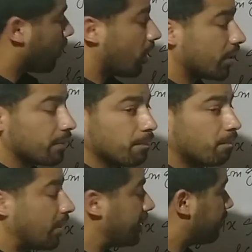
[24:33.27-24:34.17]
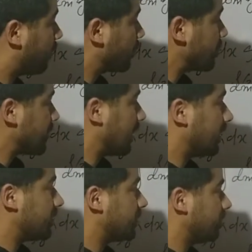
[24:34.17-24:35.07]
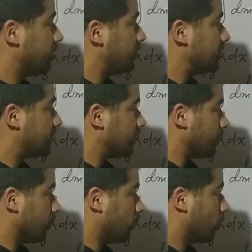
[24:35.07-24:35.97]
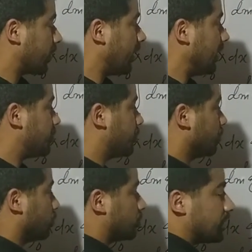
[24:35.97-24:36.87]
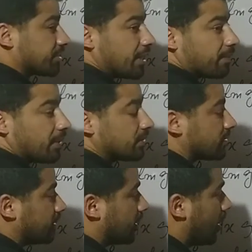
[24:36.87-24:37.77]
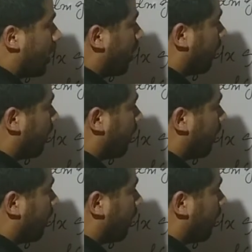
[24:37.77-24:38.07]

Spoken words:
part, my potential energy will be zero. Okay, I choose this reference here.